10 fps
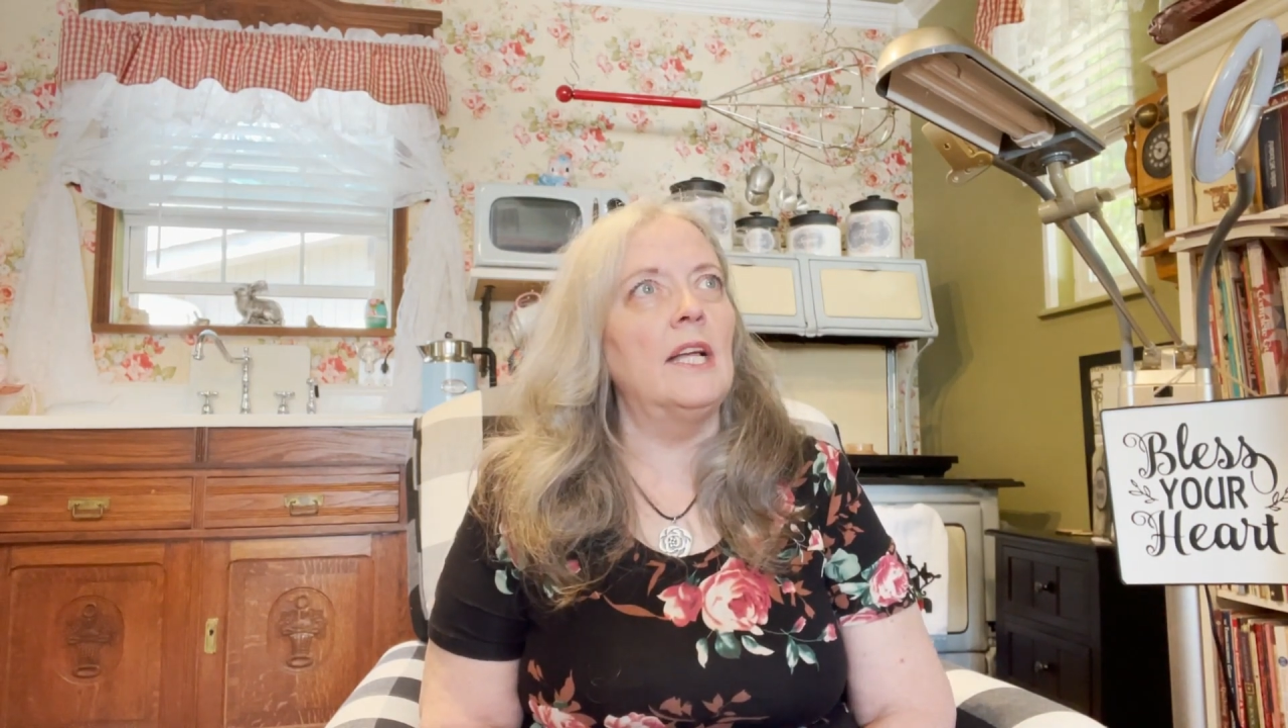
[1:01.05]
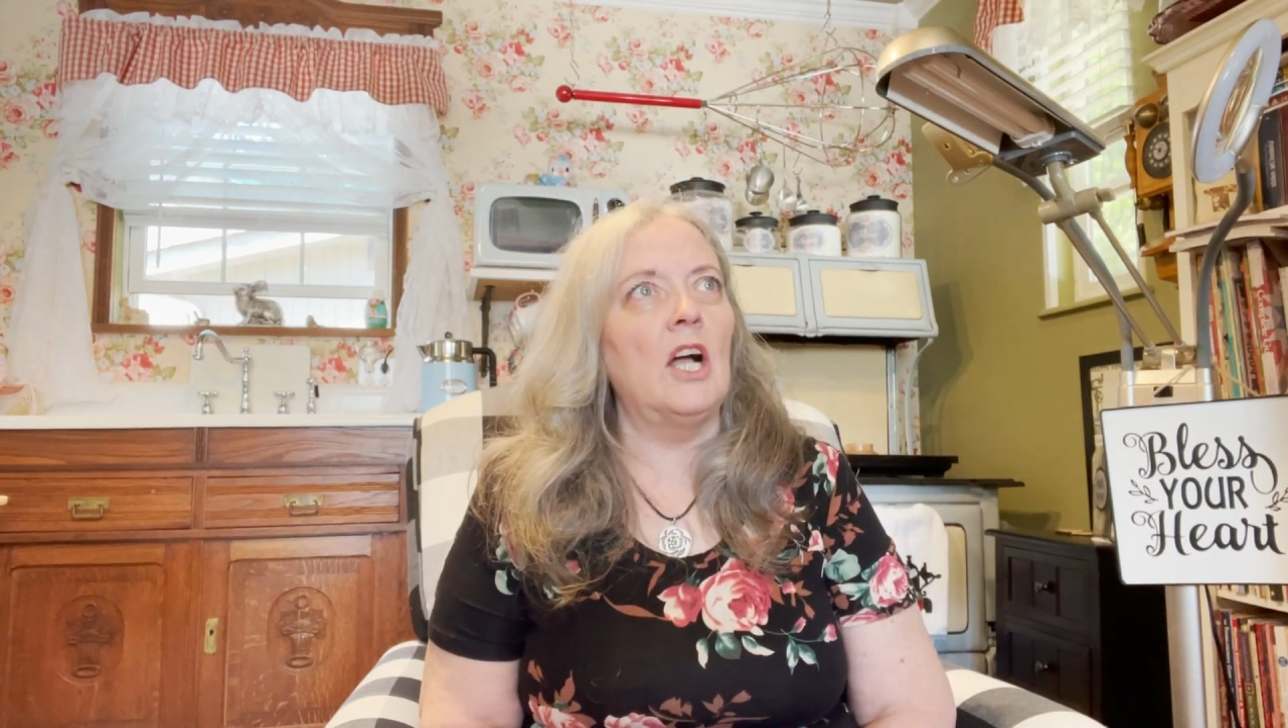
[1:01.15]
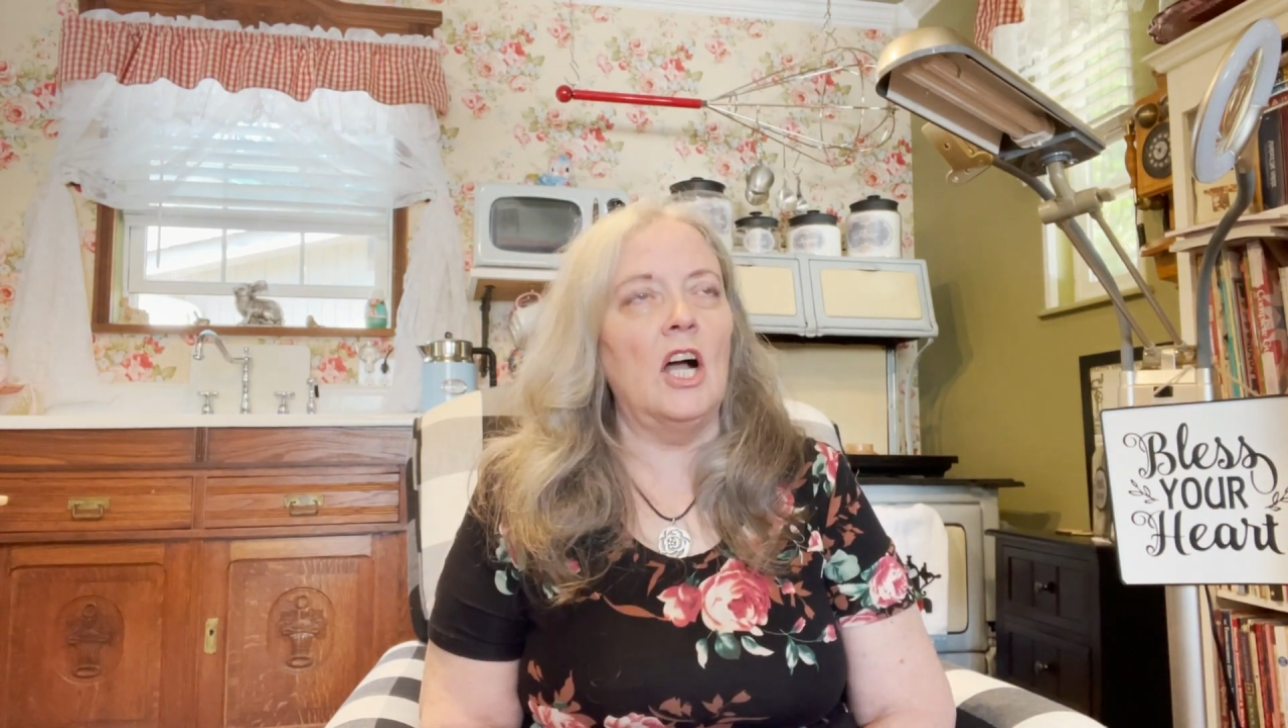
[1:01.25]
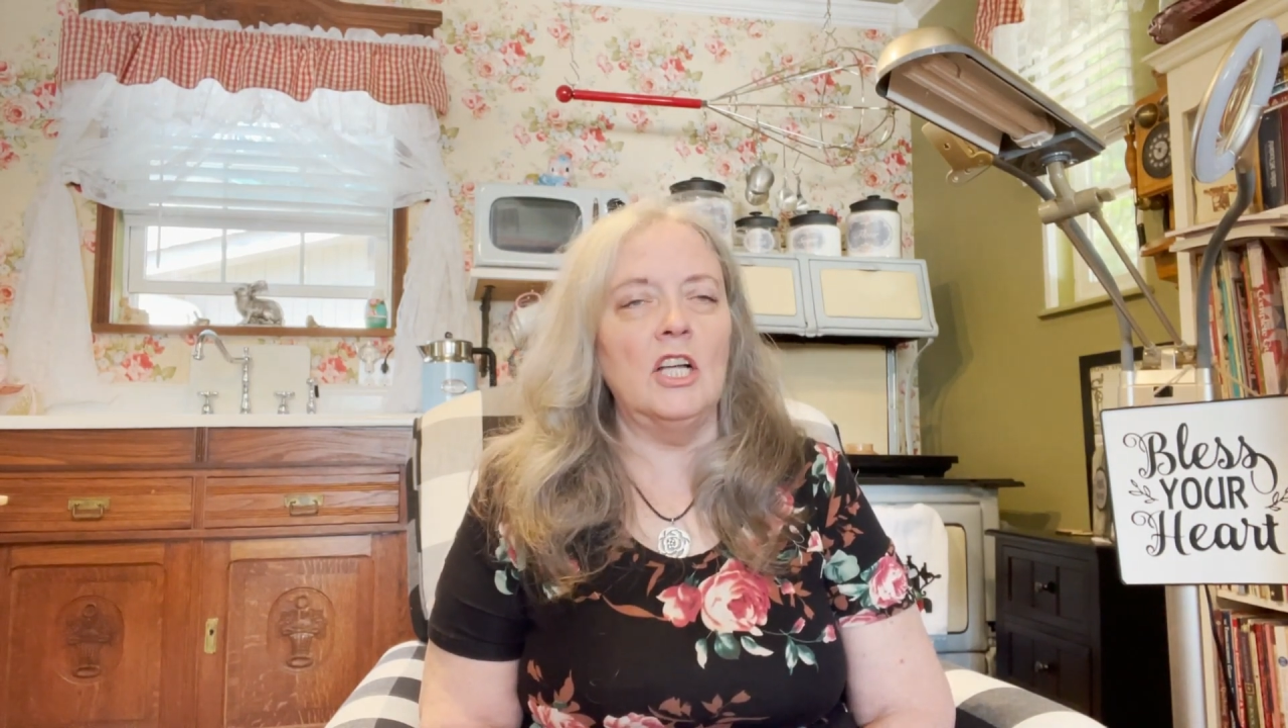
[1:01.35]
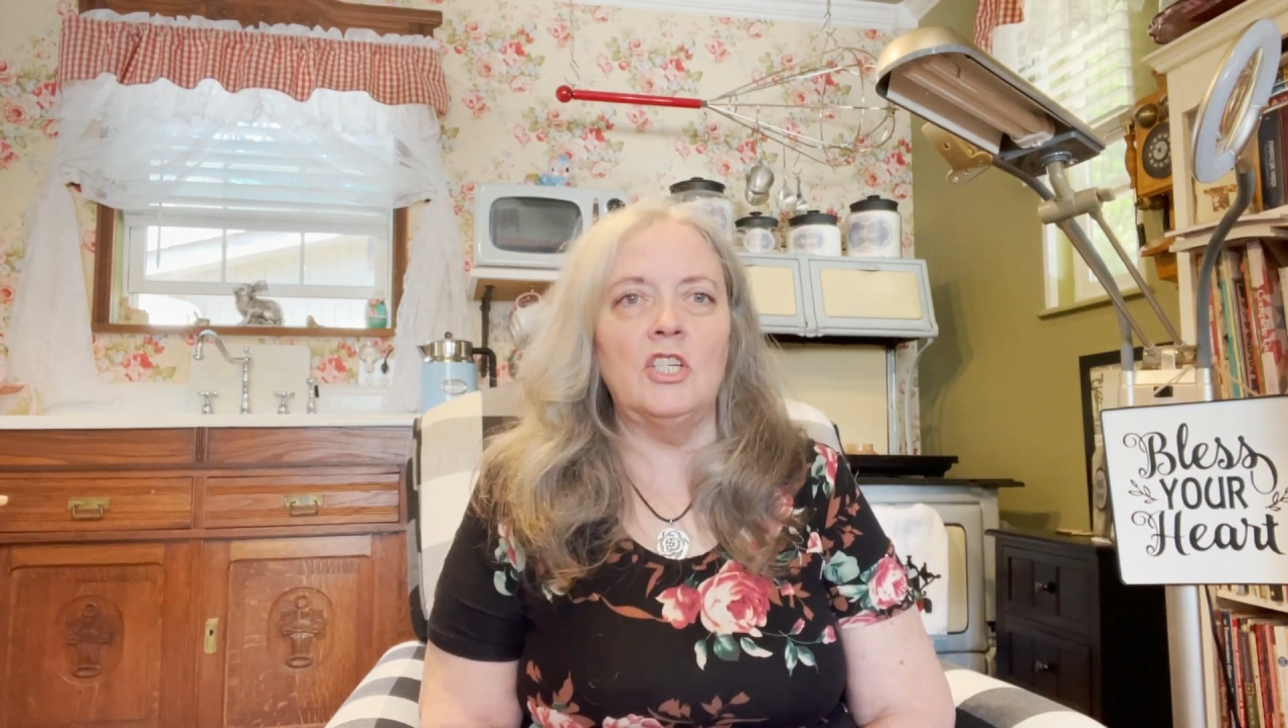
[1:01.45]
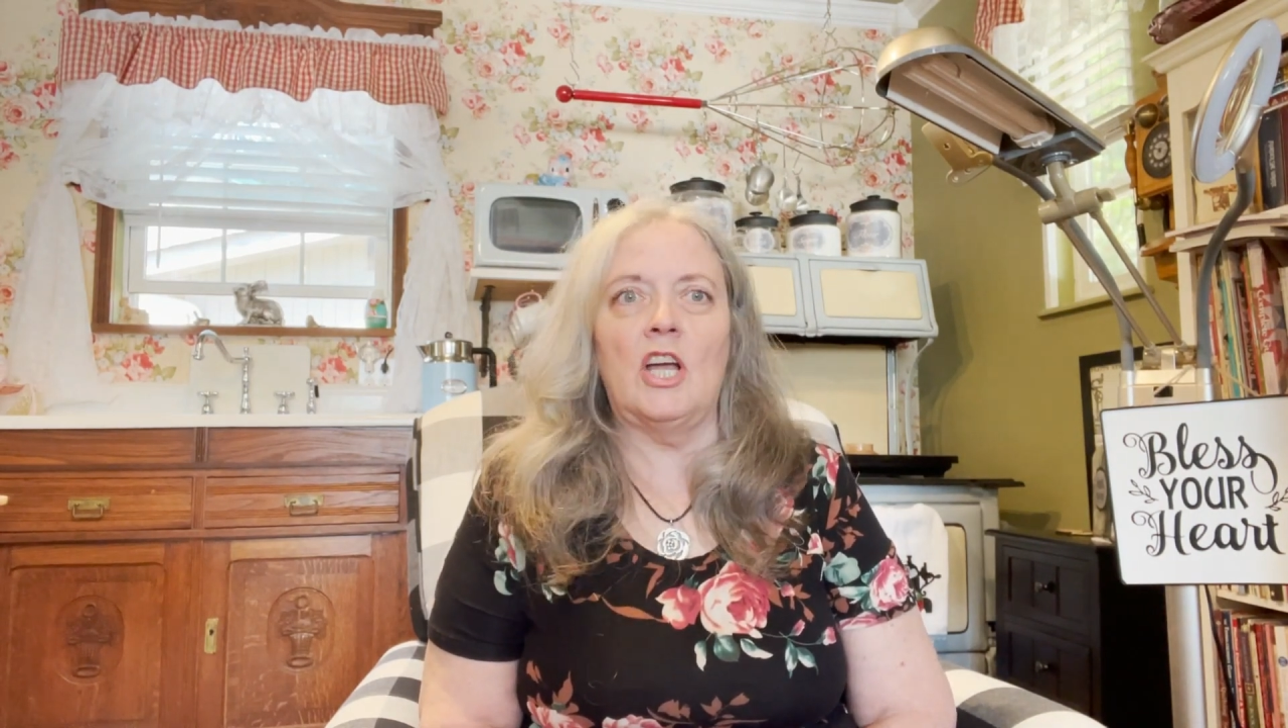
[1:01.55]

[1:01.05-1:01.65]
gosh,